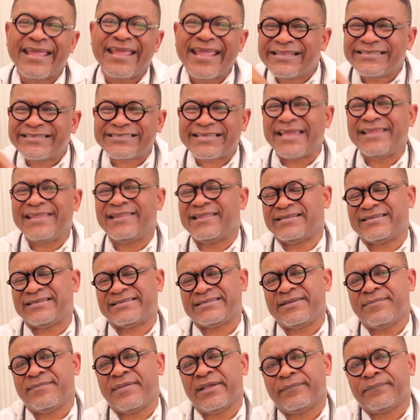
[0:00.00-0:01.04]
inside the
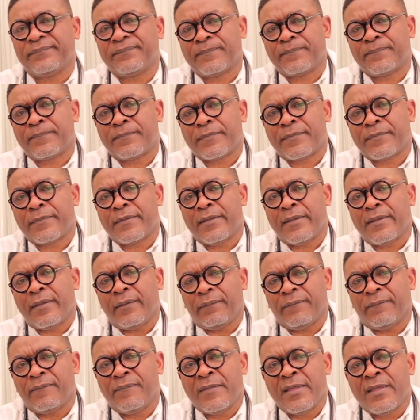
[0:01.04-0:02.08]
semen.
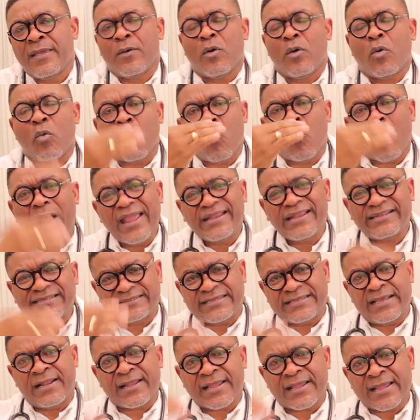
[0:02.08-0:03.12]
White
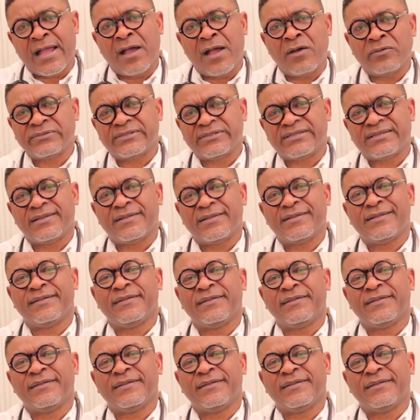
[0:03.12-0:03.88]
cell count